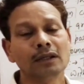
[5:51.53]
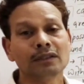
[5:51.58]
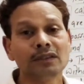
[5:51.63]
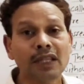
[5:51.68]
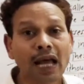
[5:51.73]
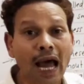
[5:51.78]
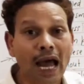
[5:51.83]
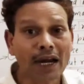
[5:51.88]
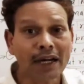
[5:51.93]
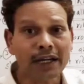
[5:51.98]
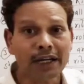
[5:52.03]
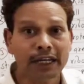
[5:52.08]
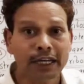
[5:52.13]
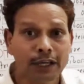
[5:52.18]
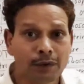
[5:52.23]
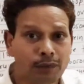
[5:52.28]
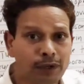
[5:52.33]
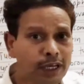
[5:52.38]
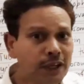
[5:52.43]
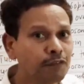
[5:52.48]
that
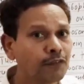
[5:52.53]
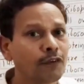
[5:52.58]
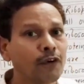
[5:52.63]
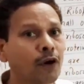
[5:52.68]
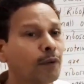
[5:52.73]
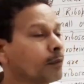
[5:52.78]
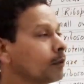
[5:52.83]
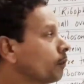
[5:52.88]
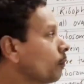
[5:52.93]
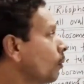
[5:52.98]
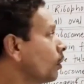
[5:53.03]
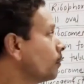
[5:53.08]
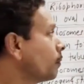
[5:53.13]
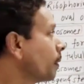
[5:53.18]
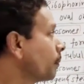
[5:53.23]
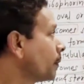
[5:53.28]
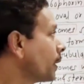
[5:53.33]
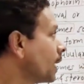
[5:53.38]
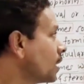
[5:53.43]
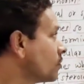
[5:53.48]
newly formed
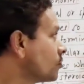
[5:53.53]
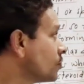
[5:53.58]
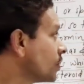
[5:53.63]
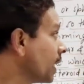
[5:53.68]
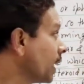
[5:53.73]
polypeptide